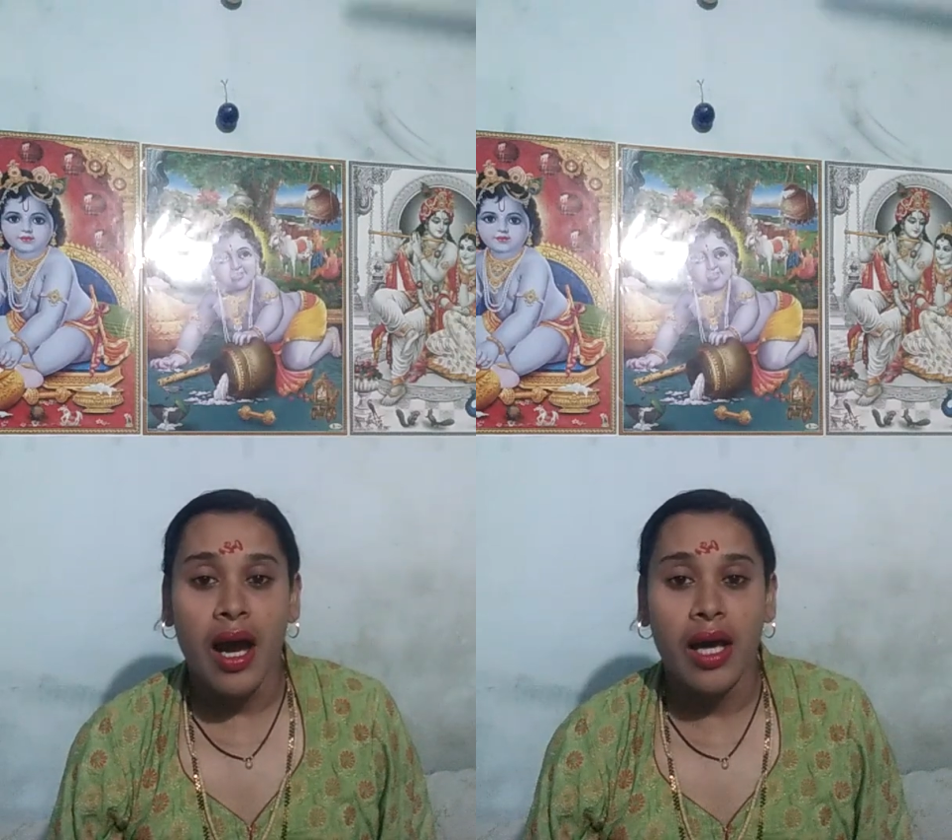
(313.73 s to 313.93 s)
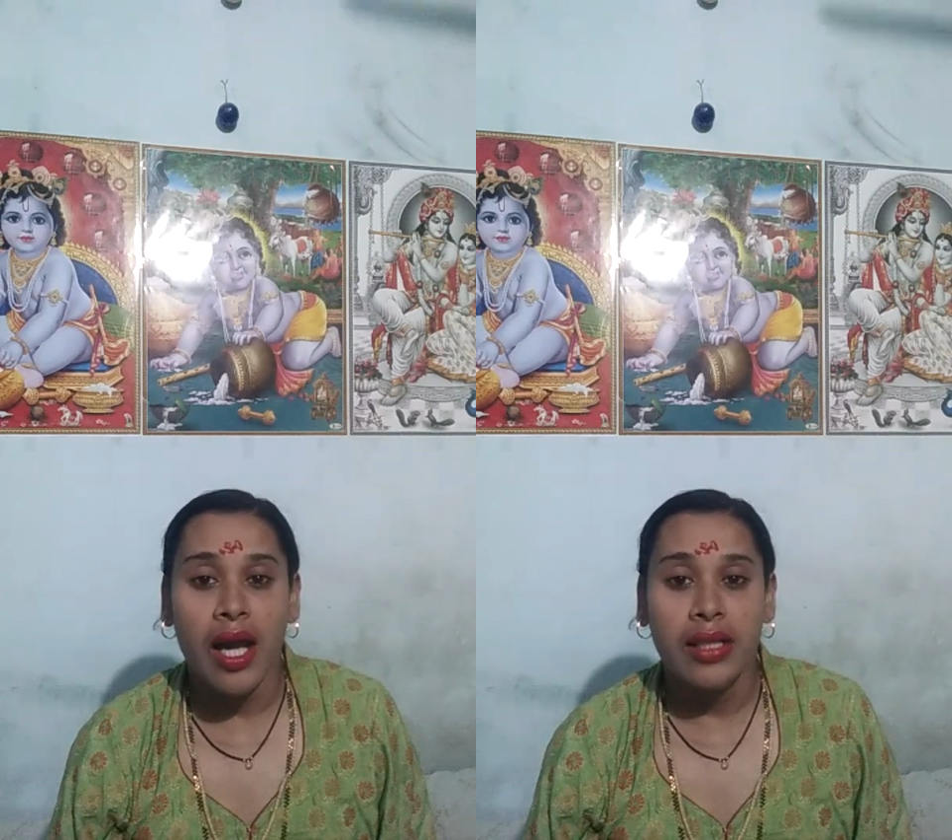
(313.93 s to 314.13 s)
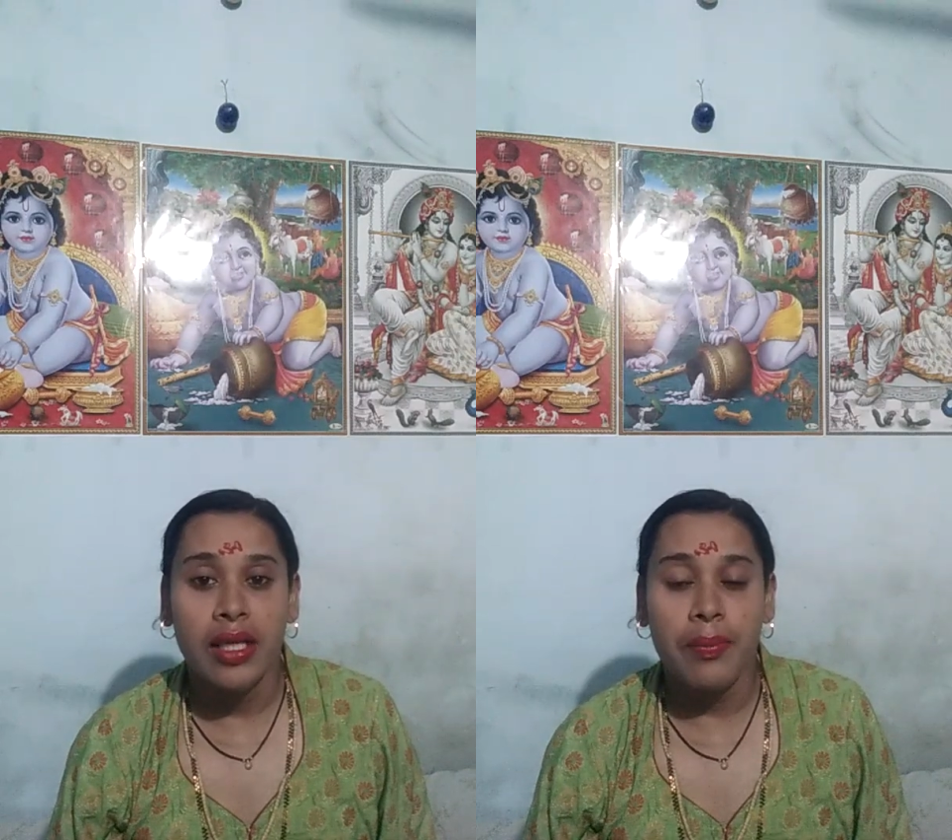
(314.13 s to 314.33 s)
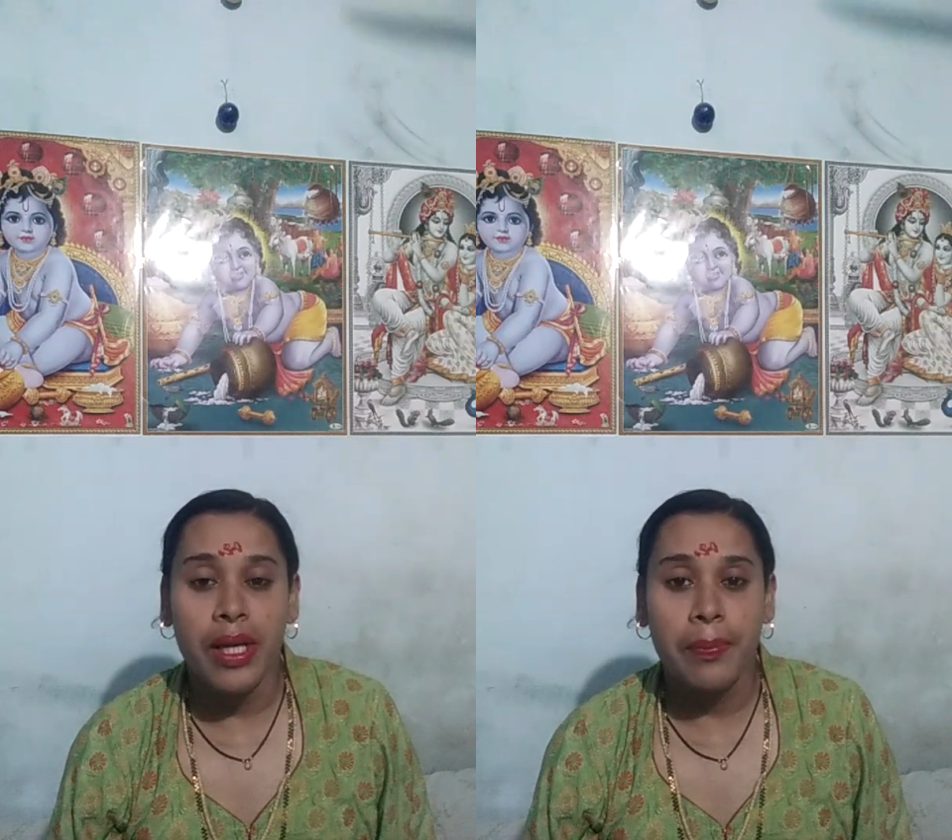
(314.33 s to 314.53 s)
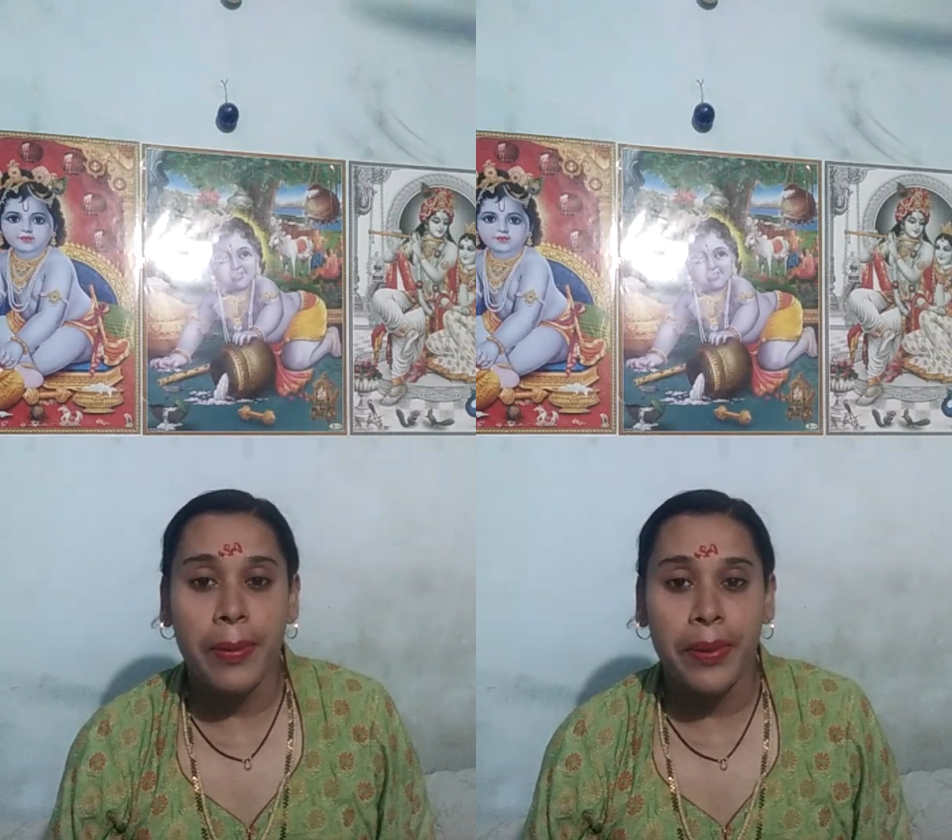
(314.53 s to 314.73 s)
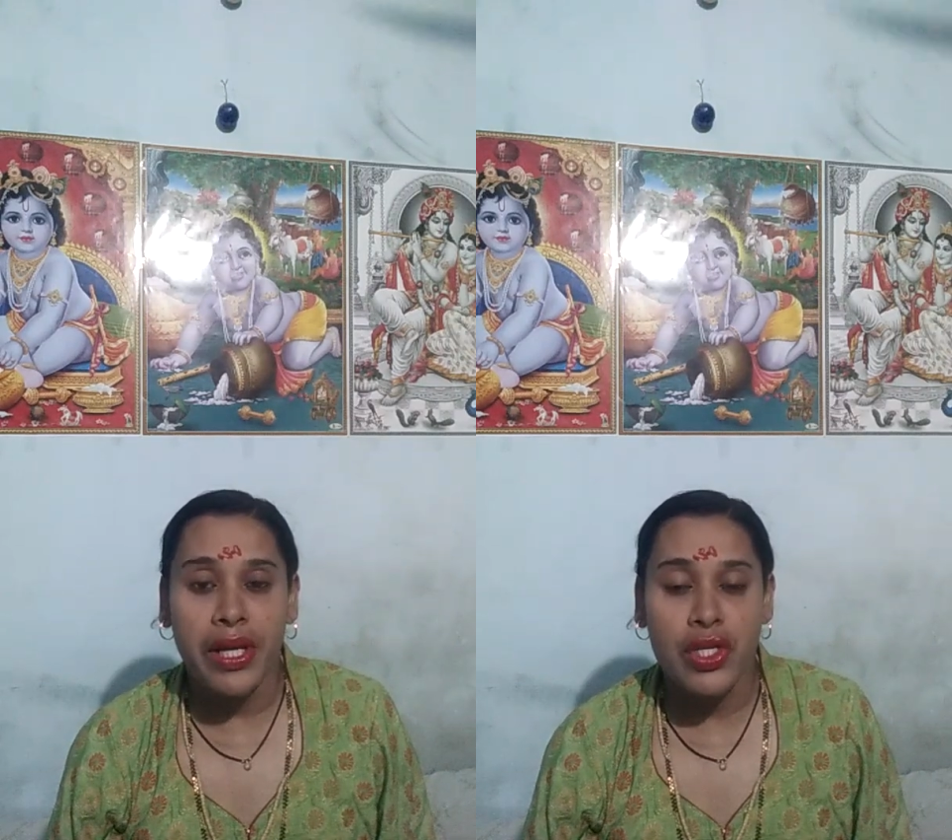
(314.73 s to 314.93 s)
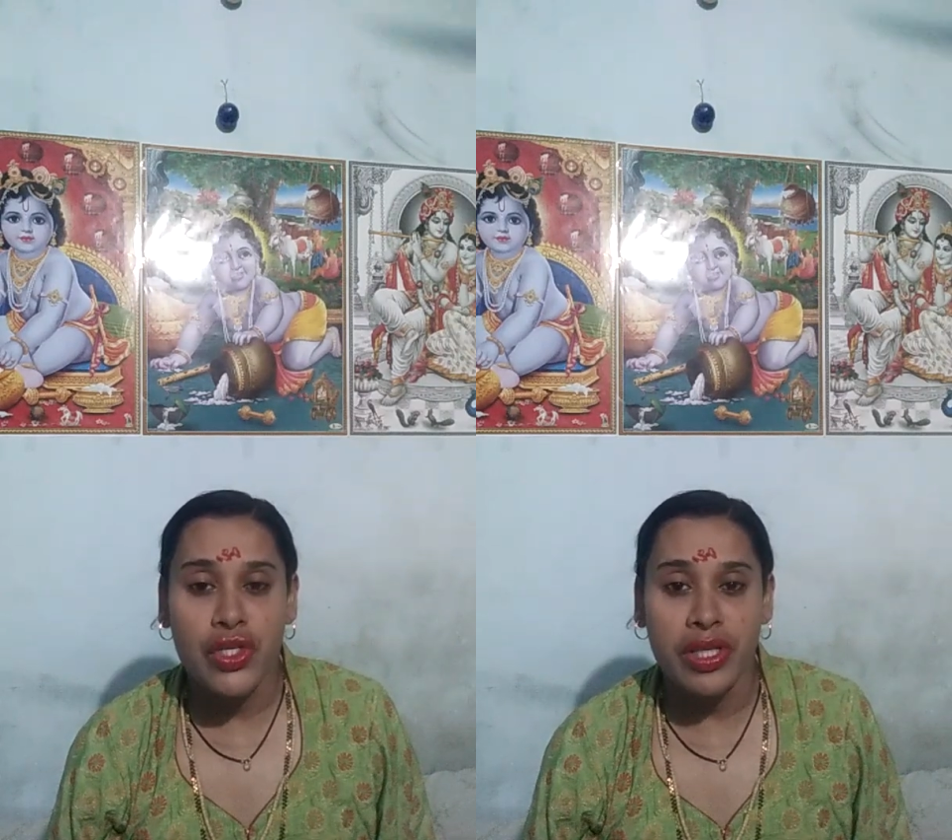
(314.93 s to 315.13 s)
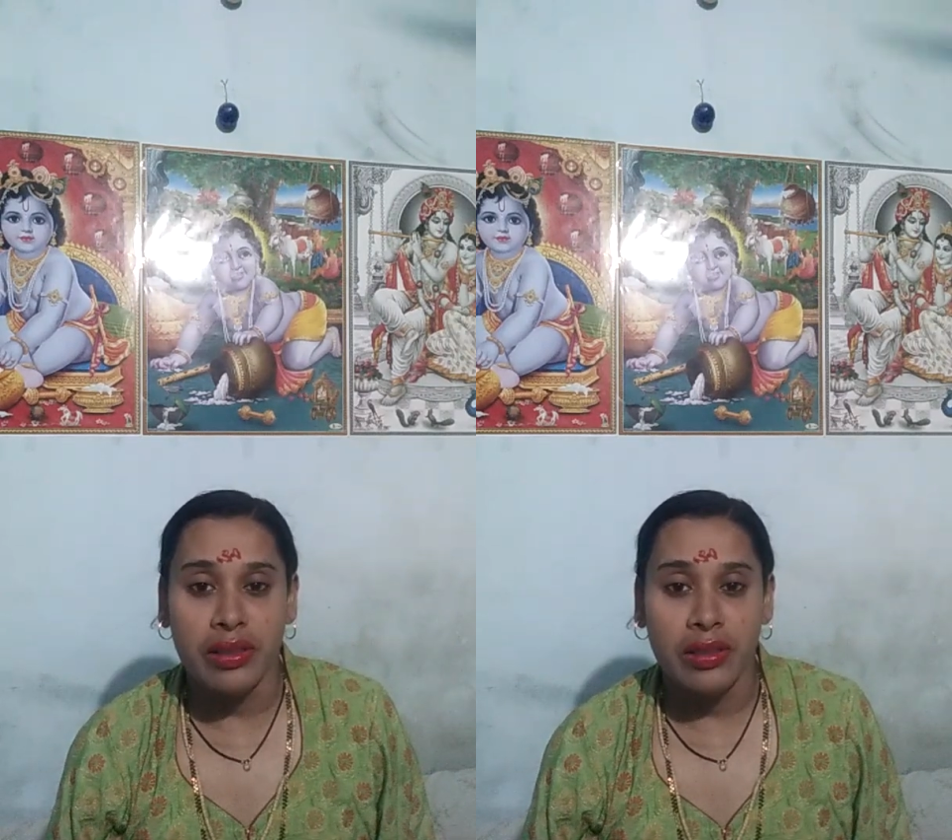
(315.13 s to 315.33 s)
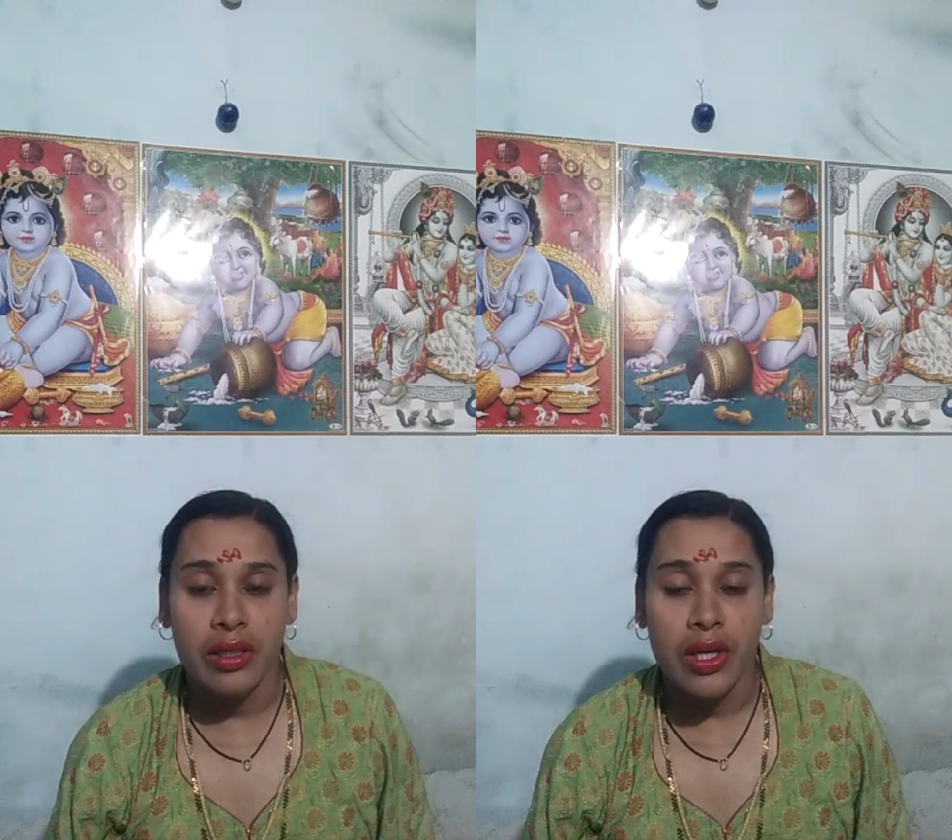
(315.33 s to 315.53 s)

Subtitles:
another milk preparation.